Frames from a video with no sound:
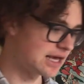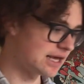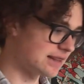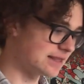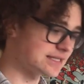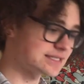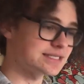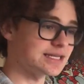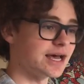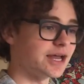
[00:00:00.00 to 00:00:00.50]

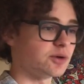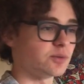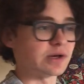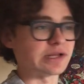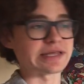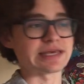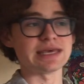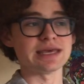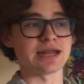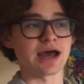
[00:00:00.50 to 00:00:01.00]
The Sun will
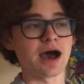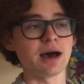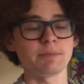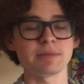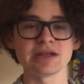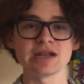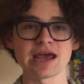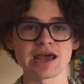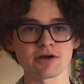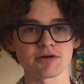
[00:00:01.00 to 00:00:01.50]
heat up
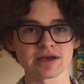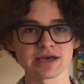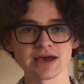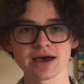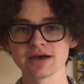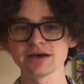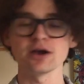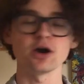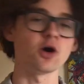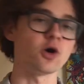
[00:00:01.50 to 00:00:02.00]
an
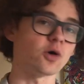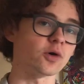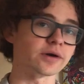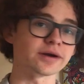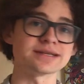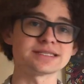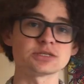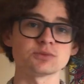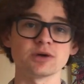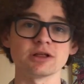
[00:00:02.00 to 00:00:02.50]
area,
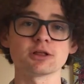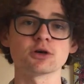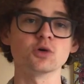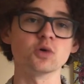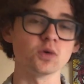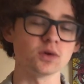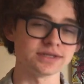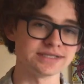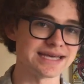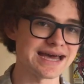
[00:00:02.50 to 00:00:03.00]
Horus will
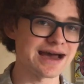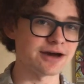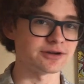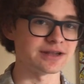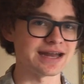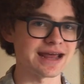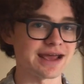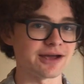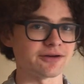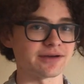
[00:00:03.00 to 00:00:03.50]
cool down
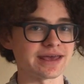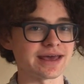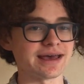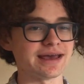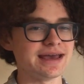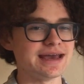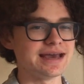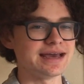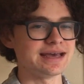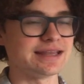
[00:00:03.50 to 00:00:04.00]
an area.